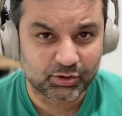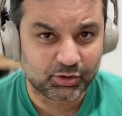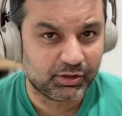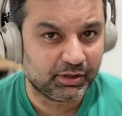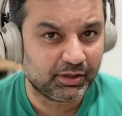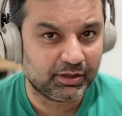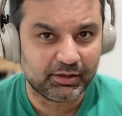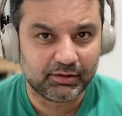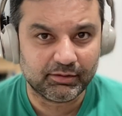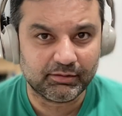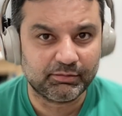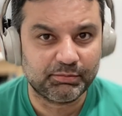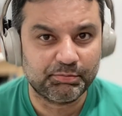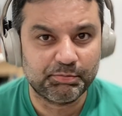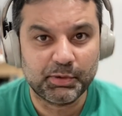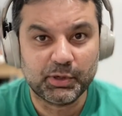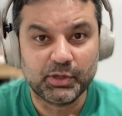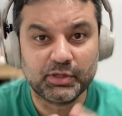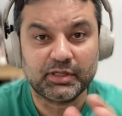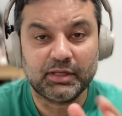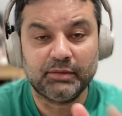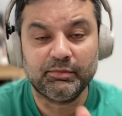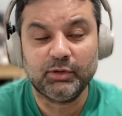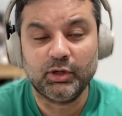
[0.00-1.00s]
So there,
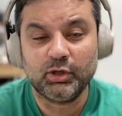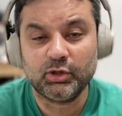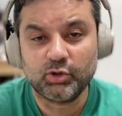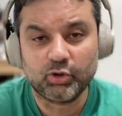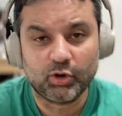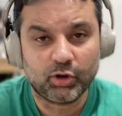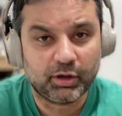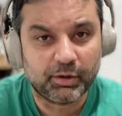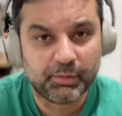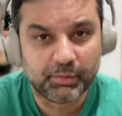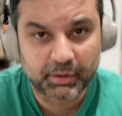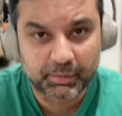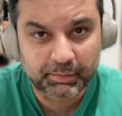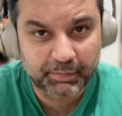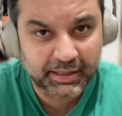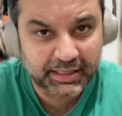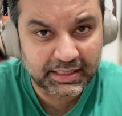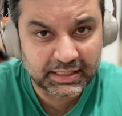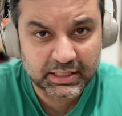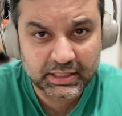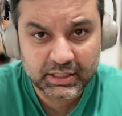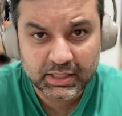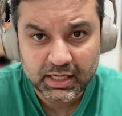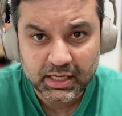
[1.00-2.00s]
because I'm not talking about
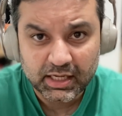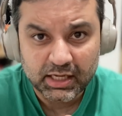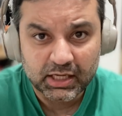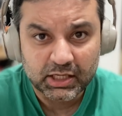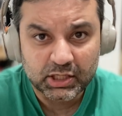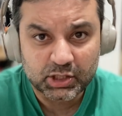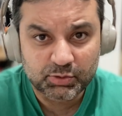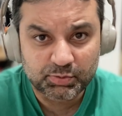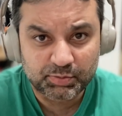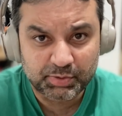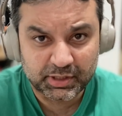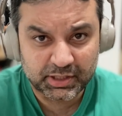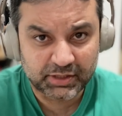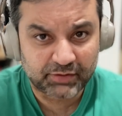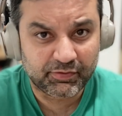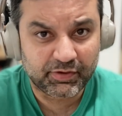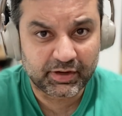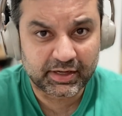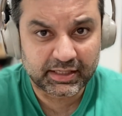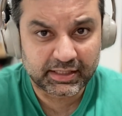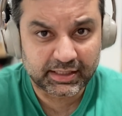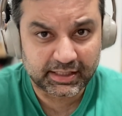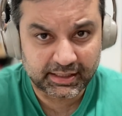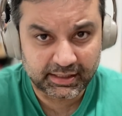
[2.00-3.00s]
many
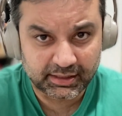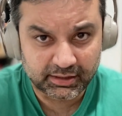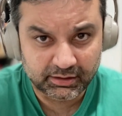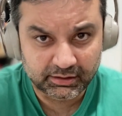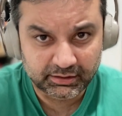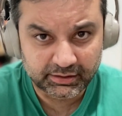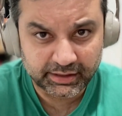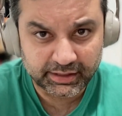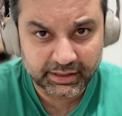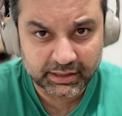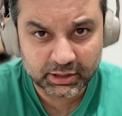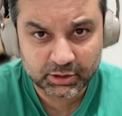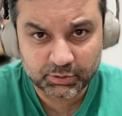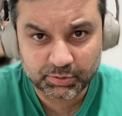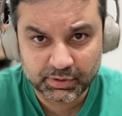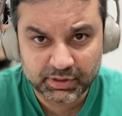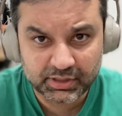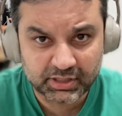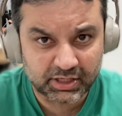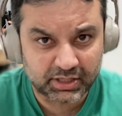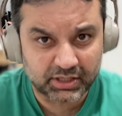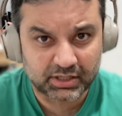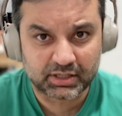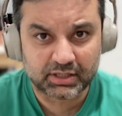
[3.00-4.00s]
specific technical details,
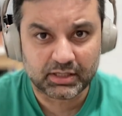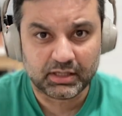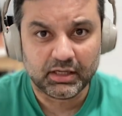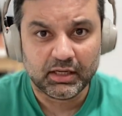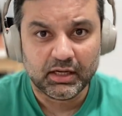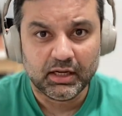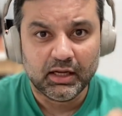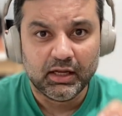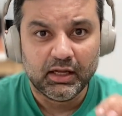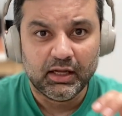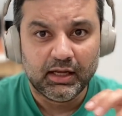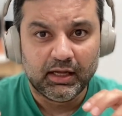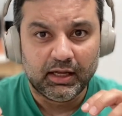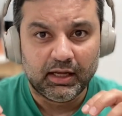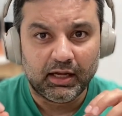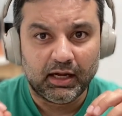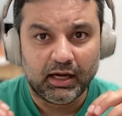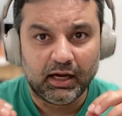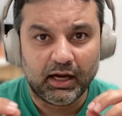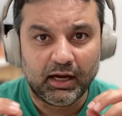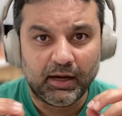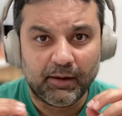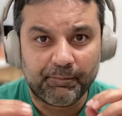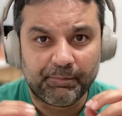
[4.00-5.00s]
but just
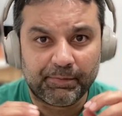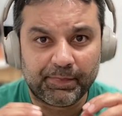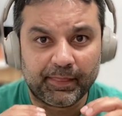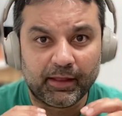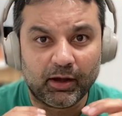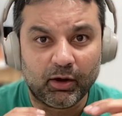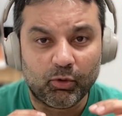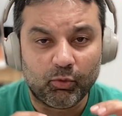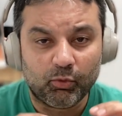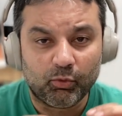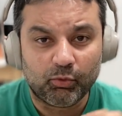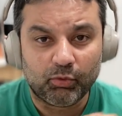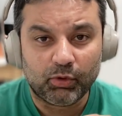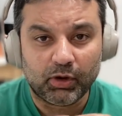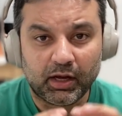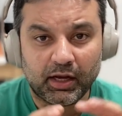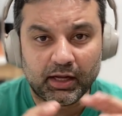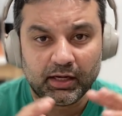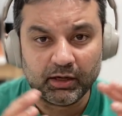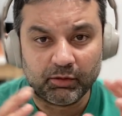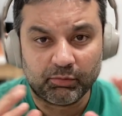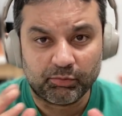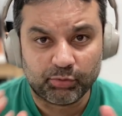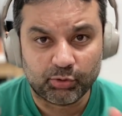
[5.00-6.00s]

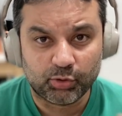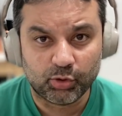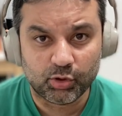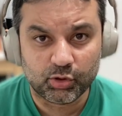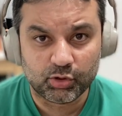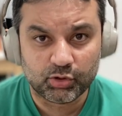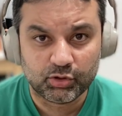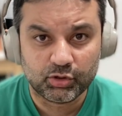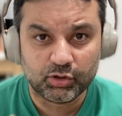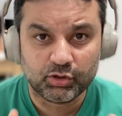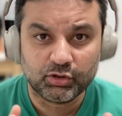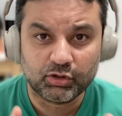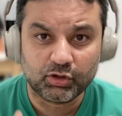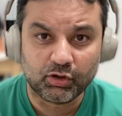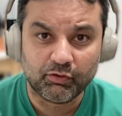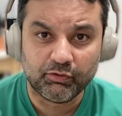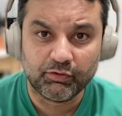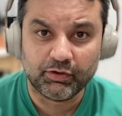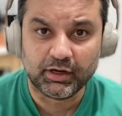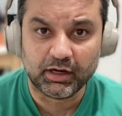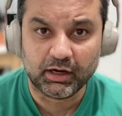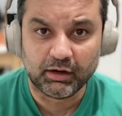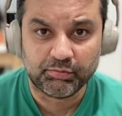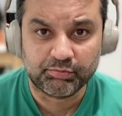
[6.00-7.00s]
an approach to
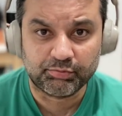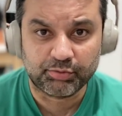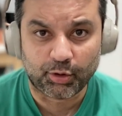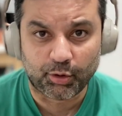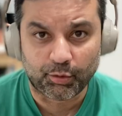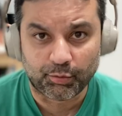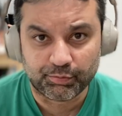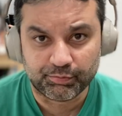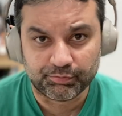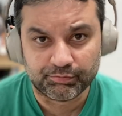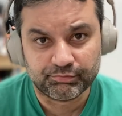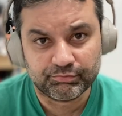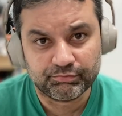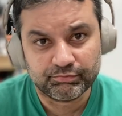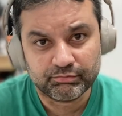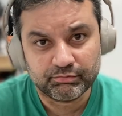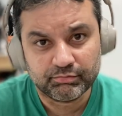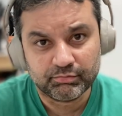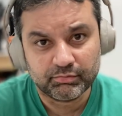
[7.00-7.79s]
solving a problem.